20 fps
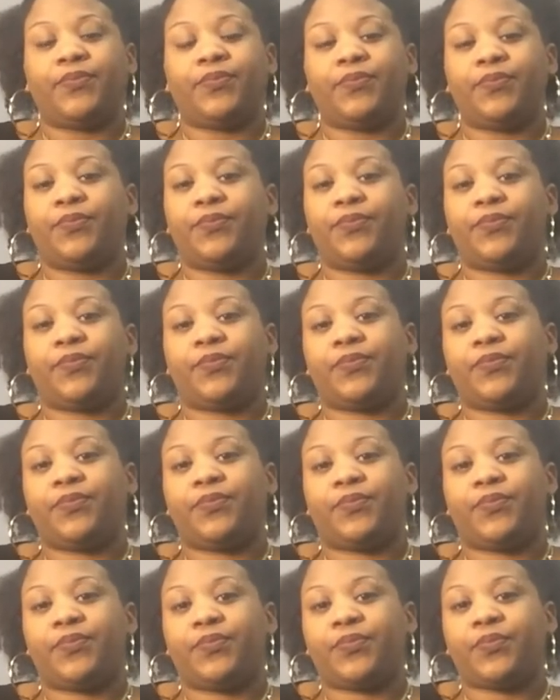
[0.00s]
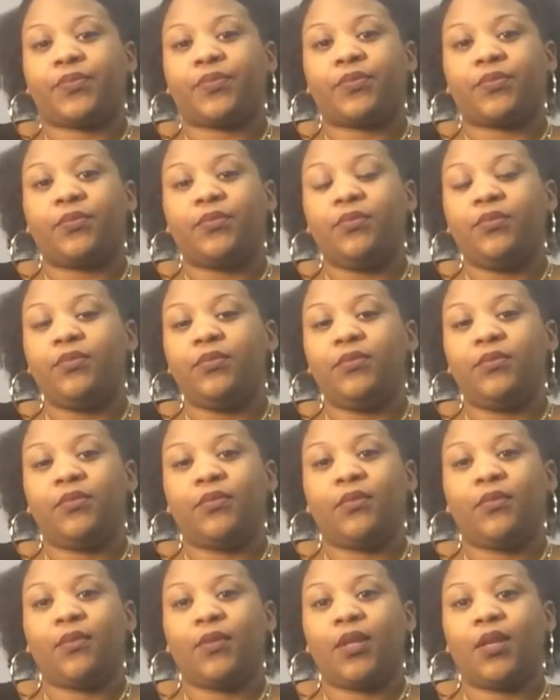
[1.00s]

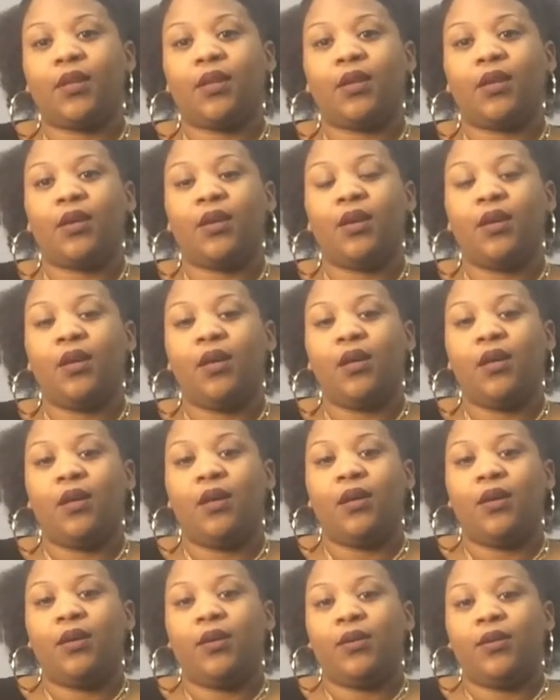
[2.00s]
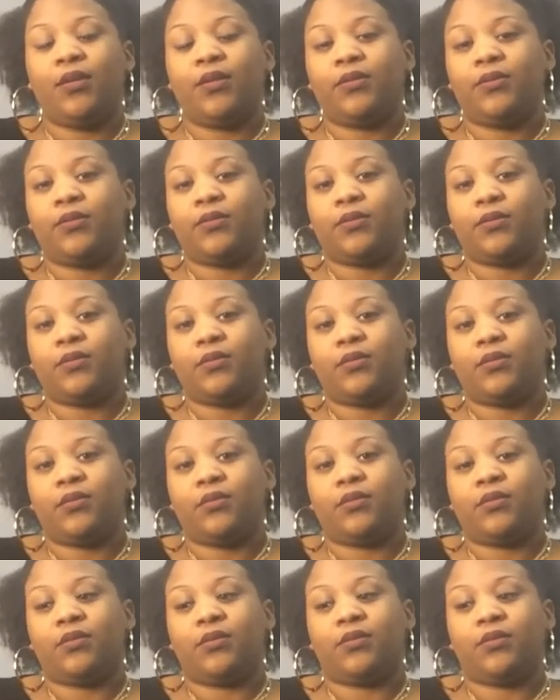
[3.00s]

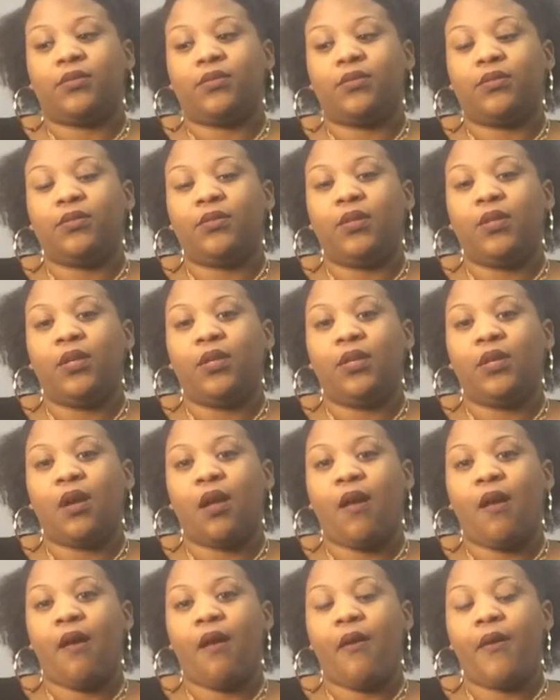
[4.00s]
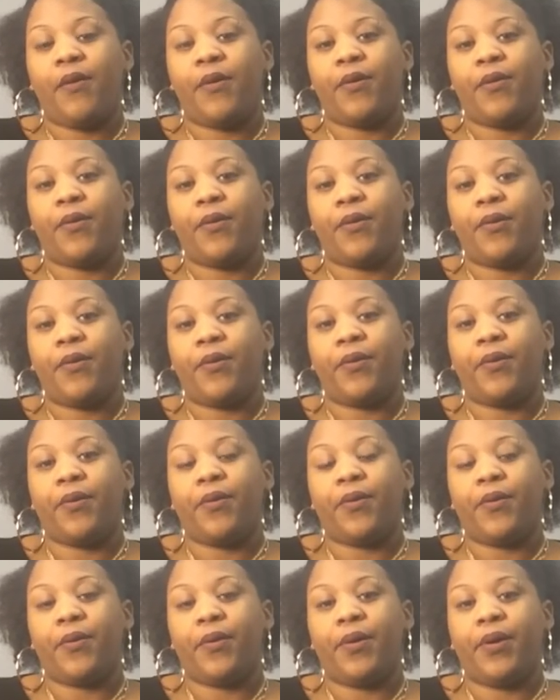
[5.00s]

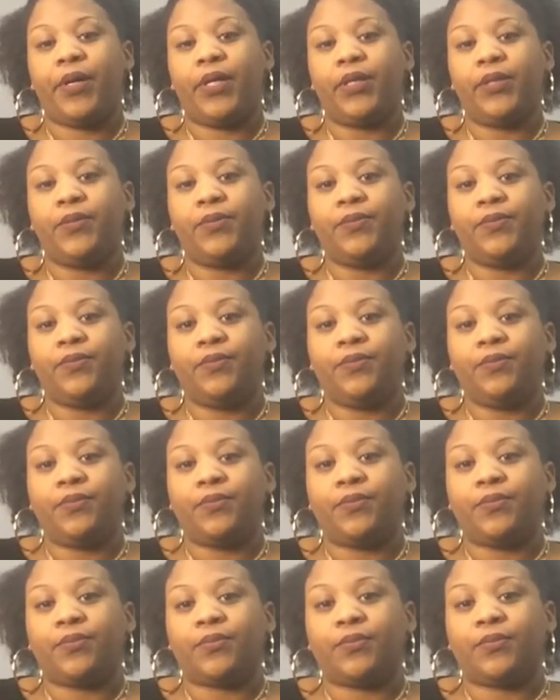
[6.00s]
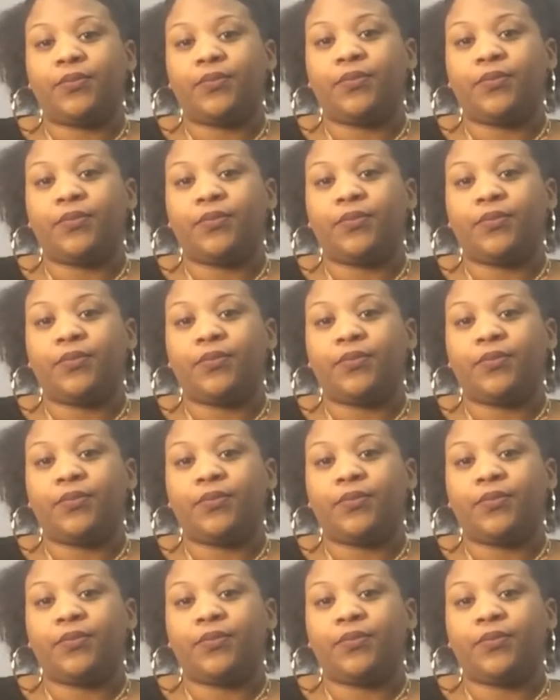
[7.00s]
(not speaking)